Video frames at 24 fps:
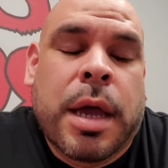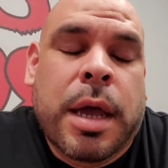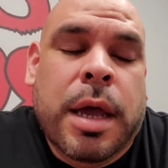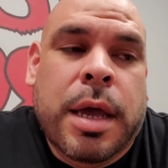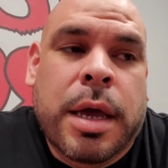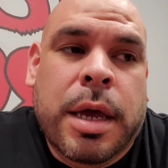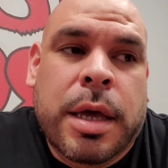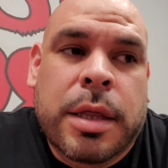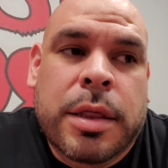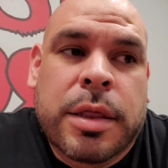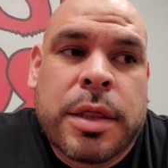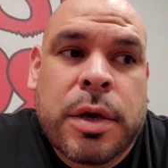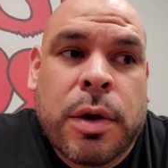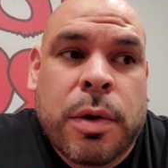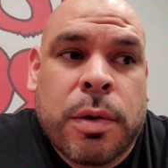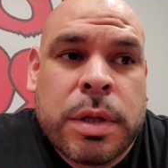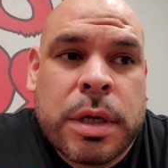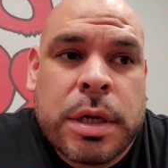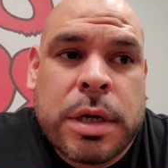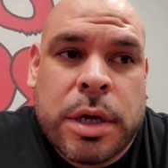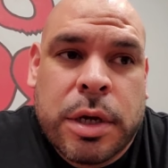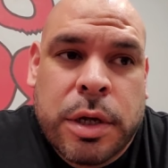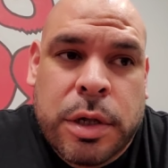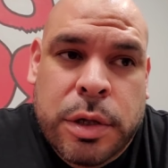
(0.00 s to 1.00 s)
The
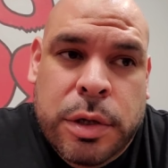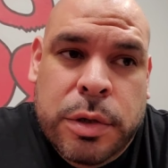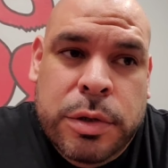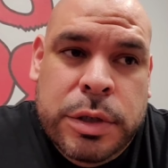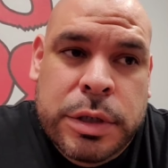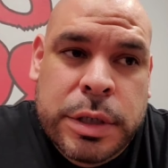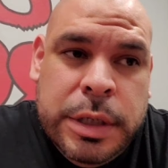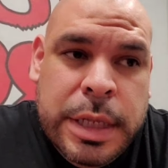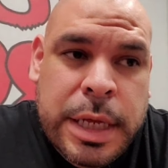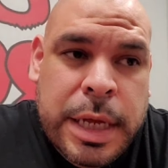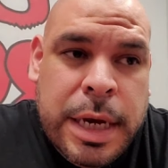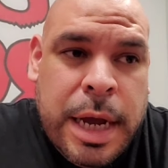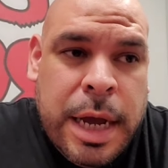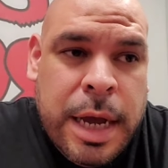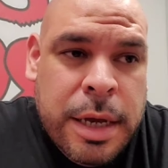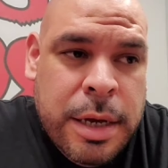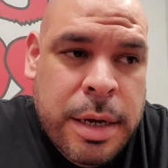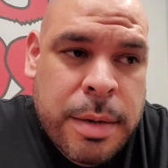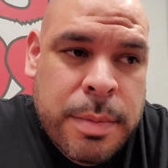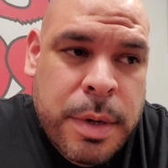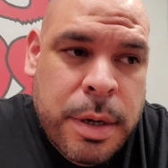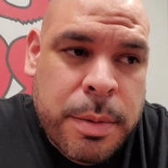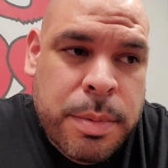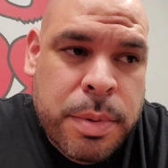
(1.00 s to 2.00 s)
only conclusion that I
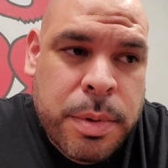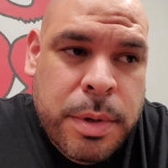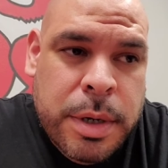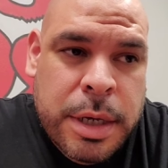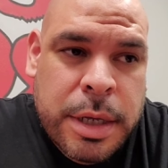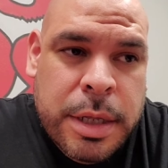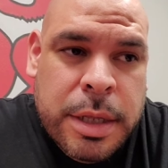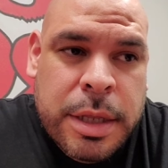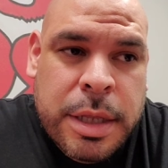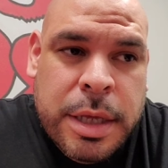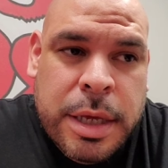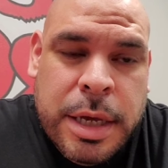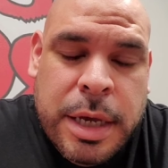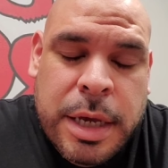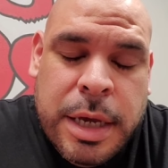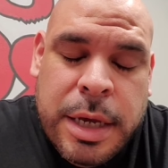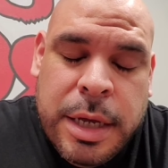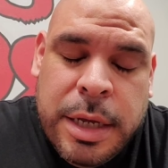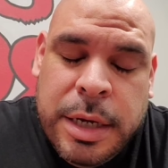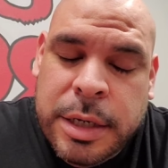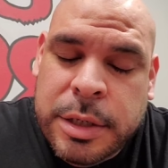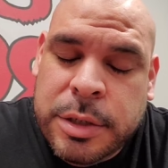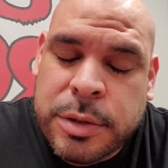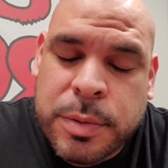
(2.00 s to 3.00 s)
come up with,
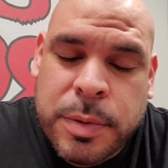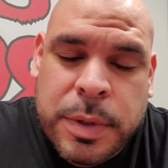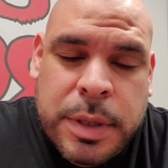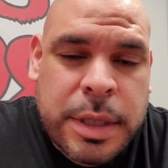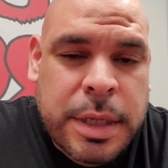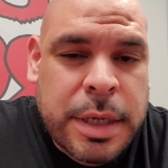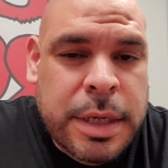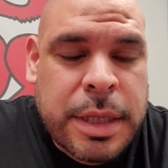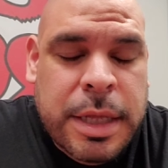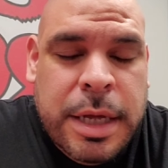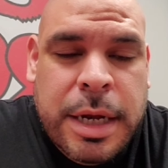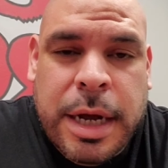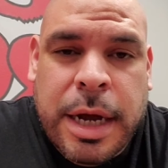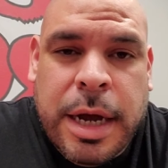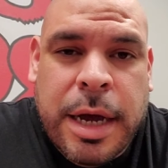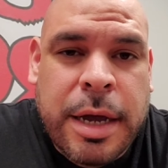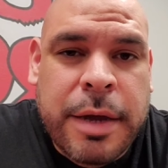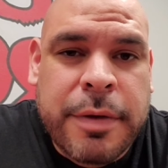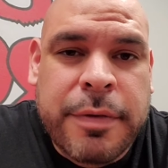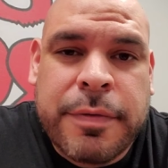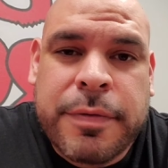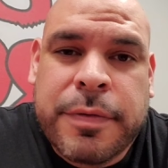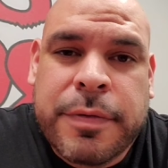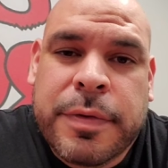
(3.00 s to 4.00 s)
and it's one thing that
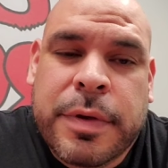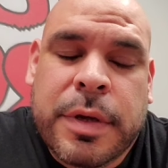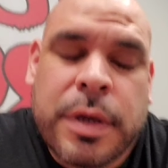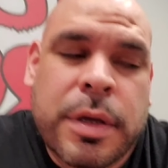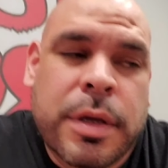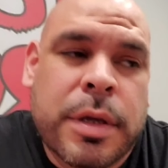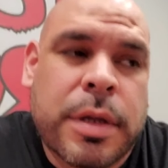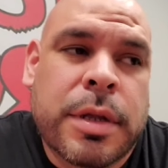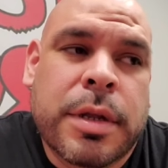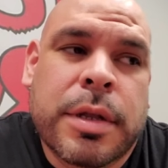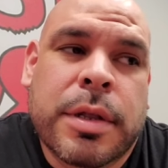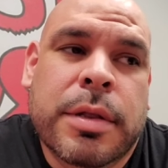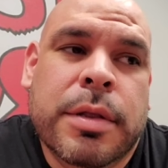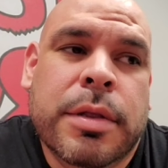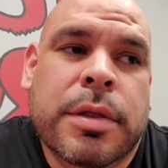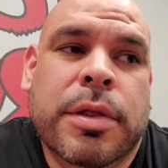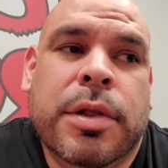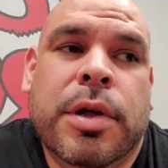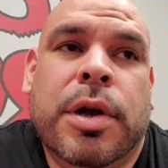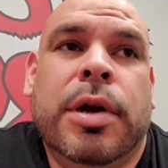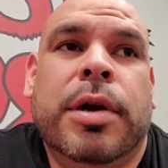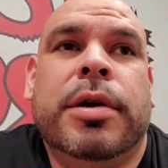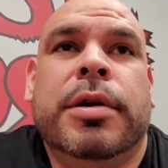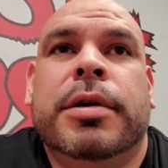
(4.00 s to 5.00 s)
I've
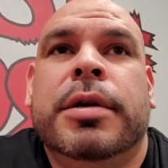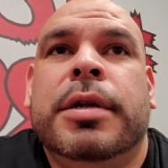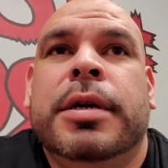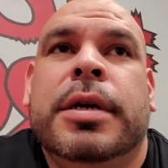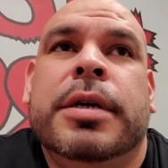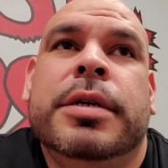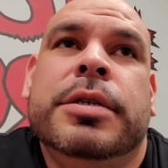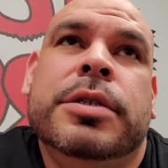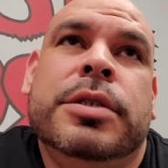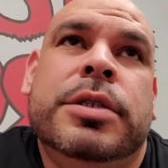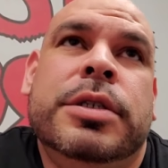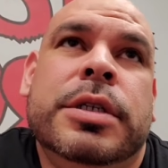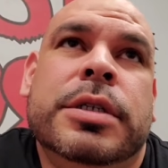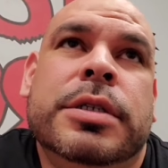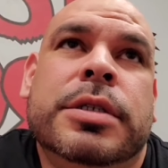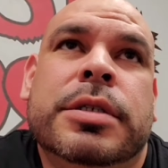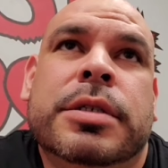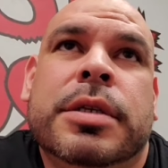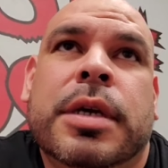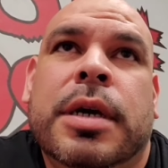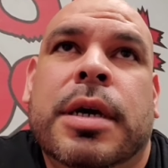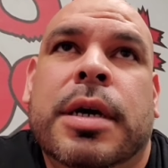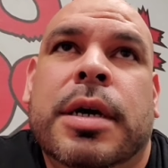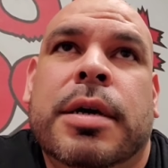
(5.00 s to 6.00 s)
learned
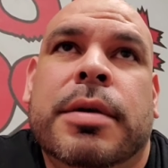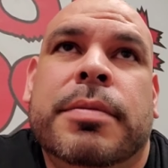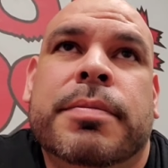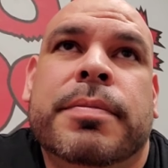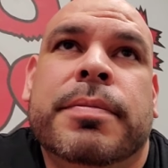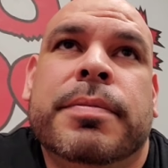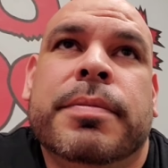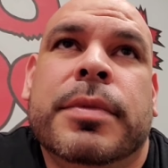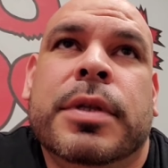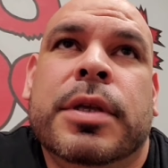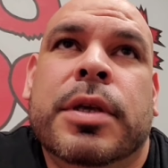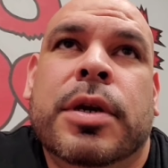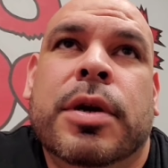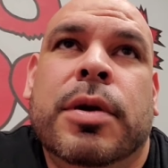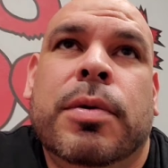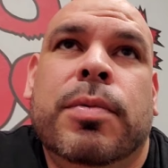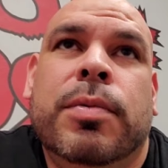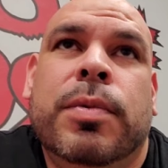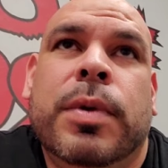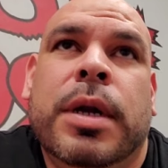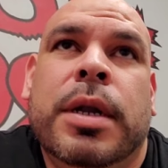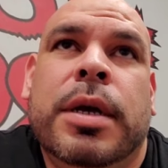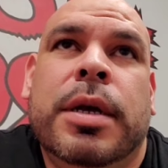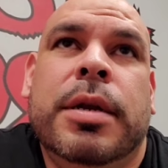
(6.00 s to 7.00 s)
just,
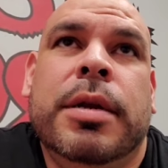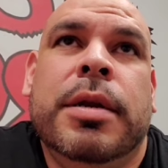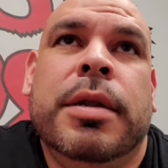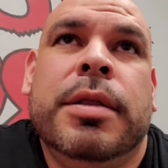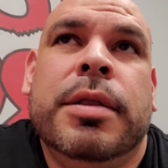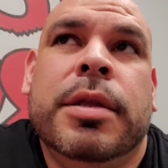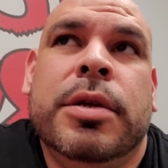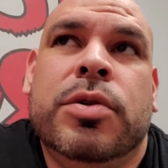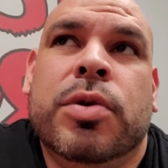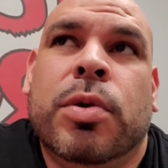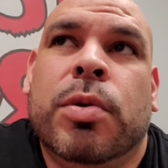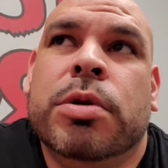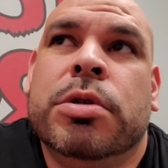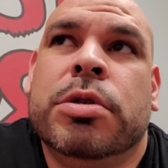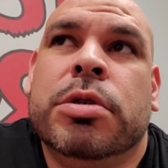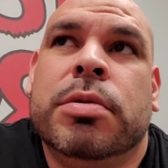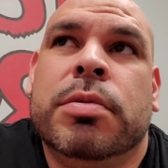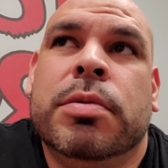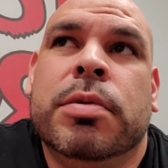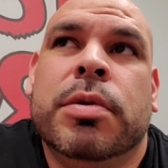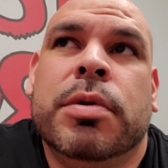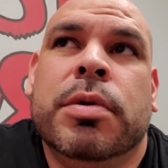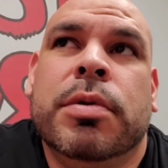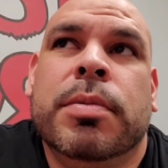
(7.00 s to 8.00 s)
running the torture
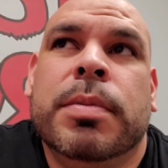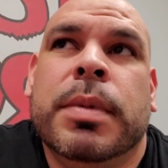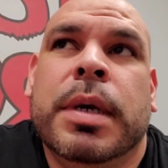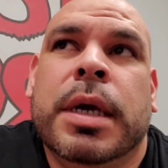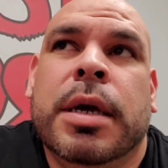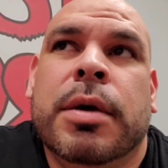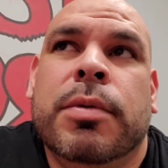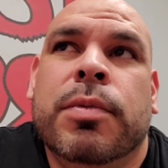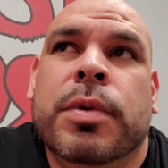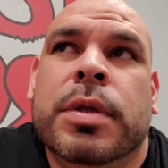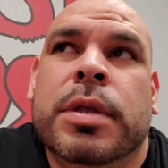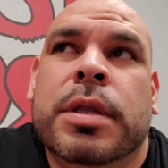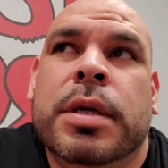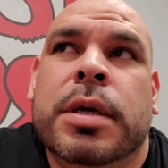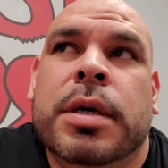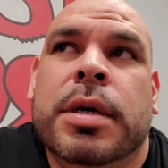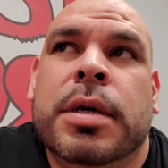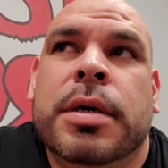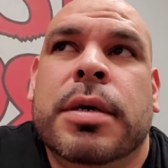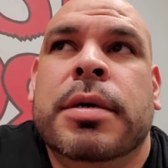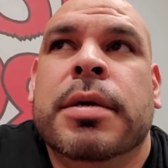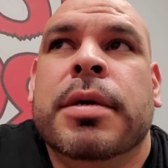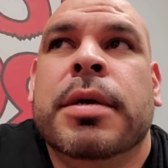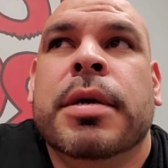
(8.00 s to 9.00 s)
room and with
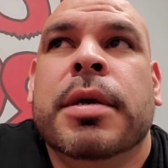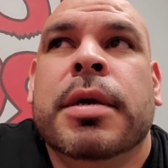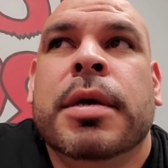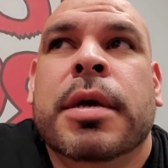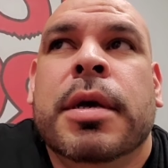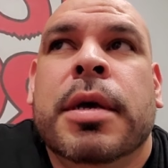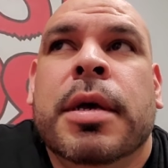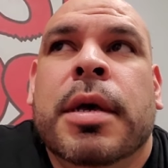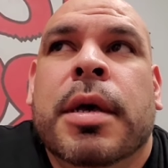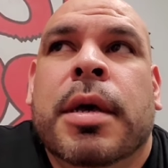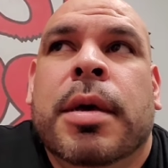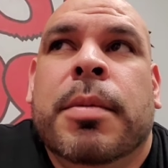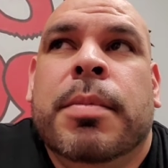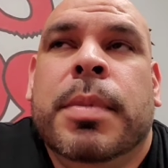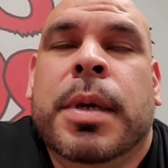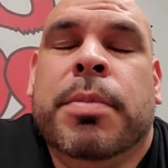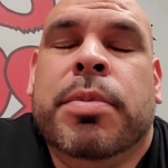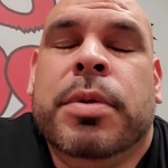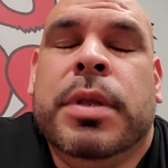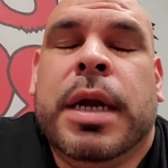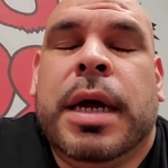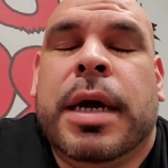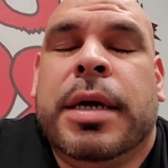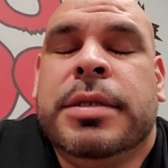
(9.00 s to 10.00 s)
the
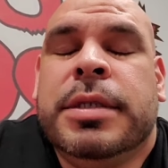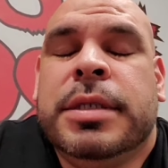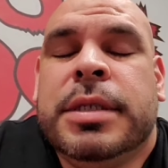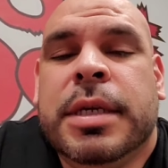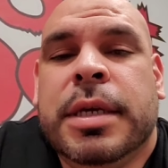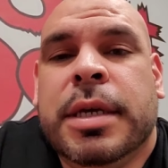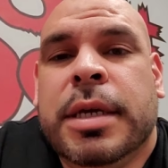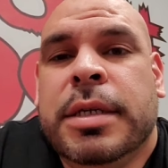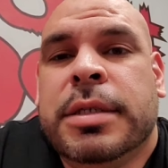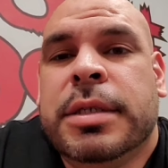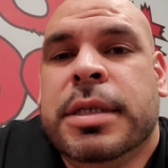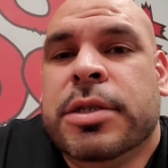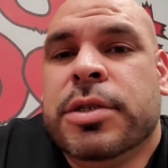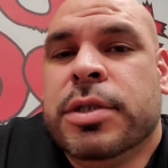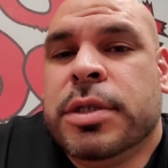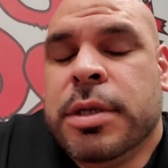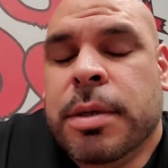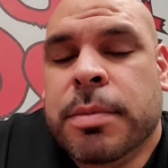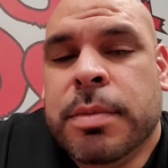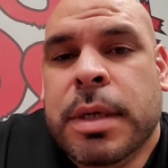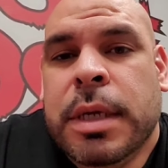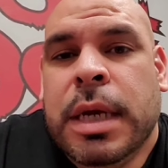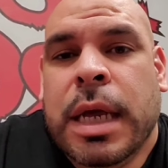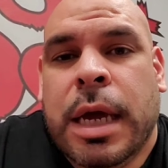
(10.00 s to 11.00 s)
people that I see, is there's
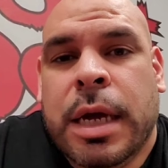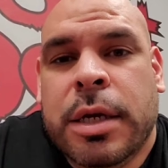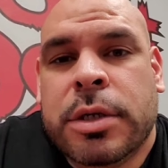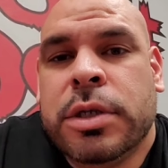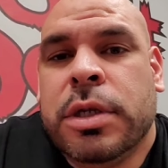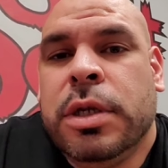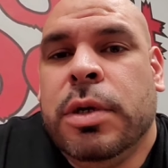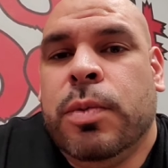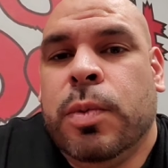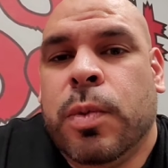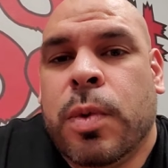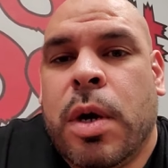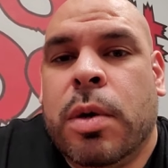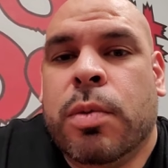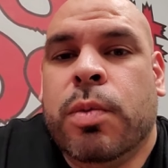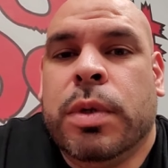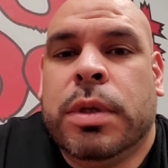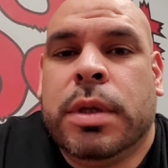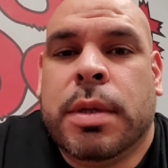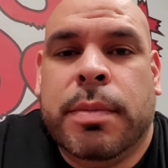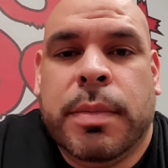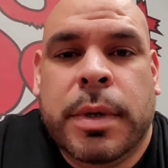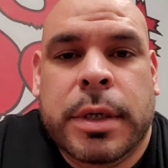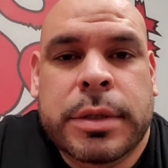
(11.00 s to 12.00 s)
something actually wrong
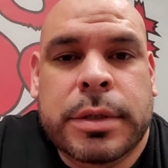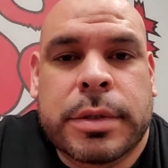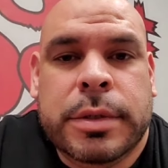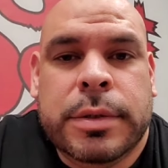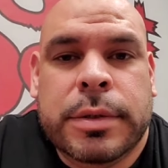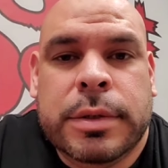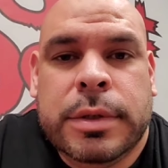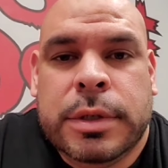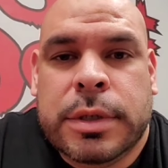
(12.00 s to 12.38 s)
with the muscles.